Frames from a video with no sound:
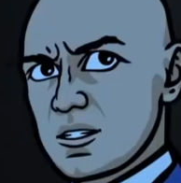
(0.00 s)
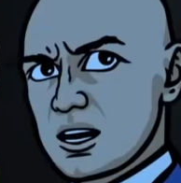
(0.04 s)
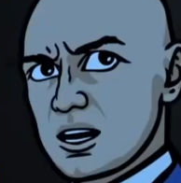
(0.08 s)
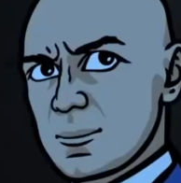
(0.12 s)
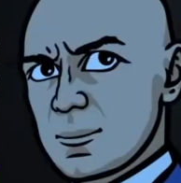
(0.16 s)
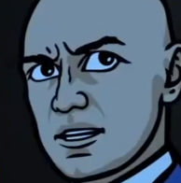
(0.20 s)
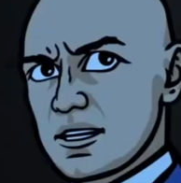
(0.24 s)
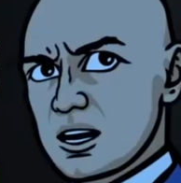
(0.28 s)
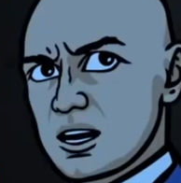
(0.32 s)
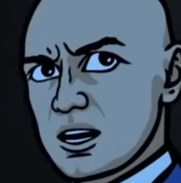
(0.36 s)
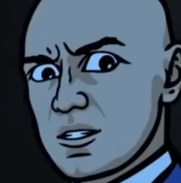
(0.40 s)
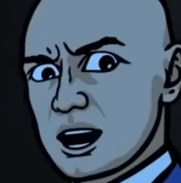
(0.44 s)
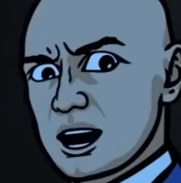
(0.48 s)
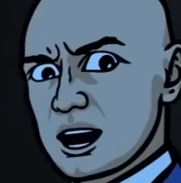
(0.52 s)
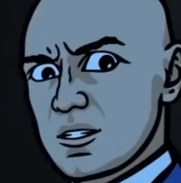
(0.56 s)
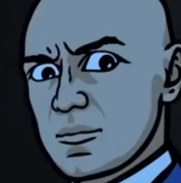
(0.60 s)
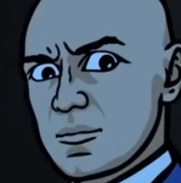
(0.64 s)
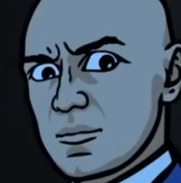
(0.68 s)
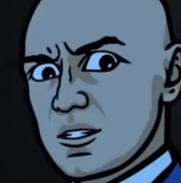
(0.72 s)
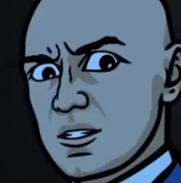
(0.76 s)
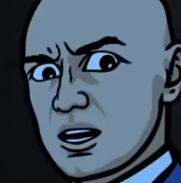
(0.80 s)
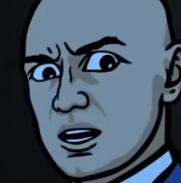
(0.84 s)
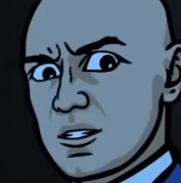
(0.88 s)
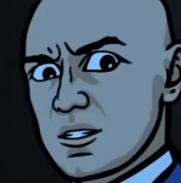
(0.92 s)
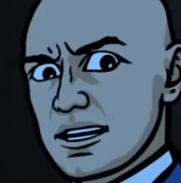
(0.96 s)
You'd think I'd be
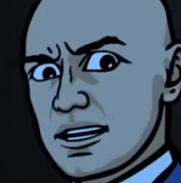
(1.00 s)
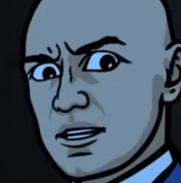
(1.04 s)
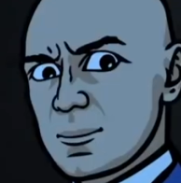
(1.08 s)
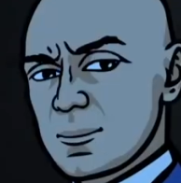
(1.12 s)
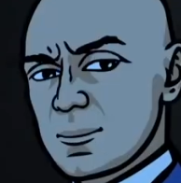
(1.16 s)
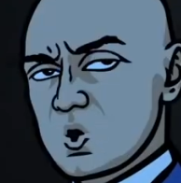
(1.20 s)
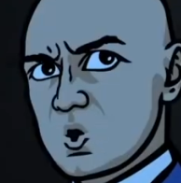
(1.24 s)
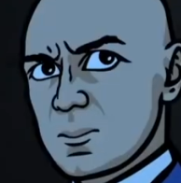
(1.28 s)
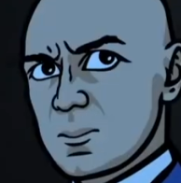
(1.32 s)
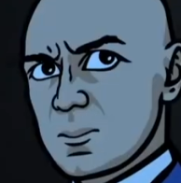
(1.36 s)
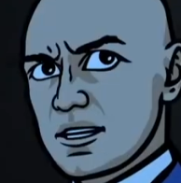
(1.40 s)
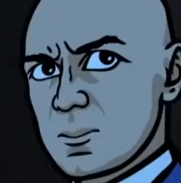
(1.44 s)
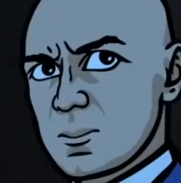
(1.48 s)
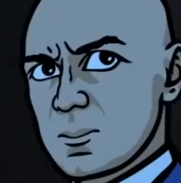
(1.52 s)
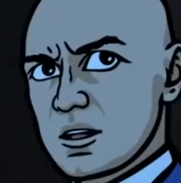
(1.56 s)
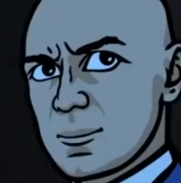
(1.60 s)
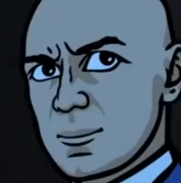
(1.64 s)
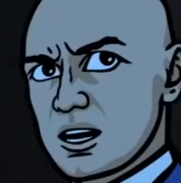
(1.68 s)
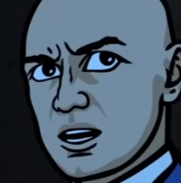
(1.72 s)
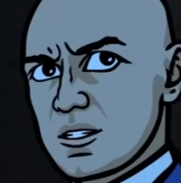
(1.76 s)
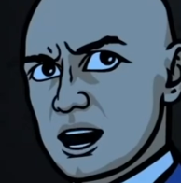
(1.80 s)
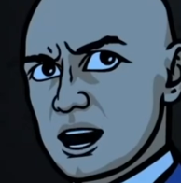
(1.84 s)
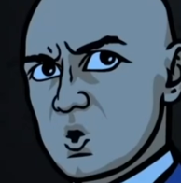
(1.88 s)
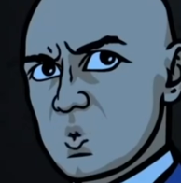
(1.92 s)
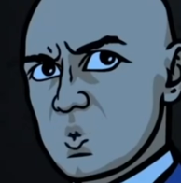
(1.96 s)
accustomed to seeing blue
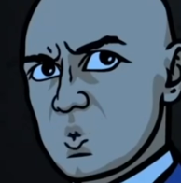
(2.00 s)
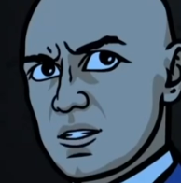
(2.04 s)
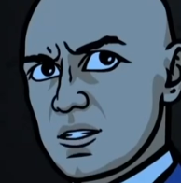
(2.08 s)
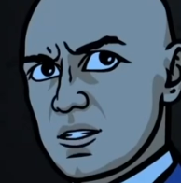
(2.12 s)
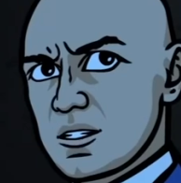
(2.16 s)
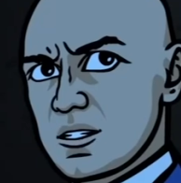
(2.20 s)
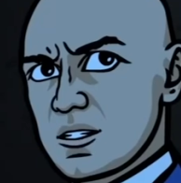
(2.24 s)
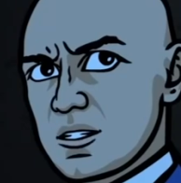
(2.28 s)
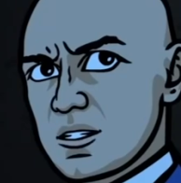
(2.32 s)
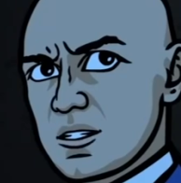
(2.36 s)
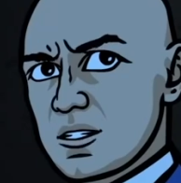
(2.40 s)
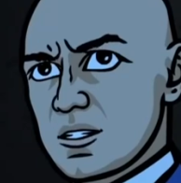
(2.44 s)
people by now.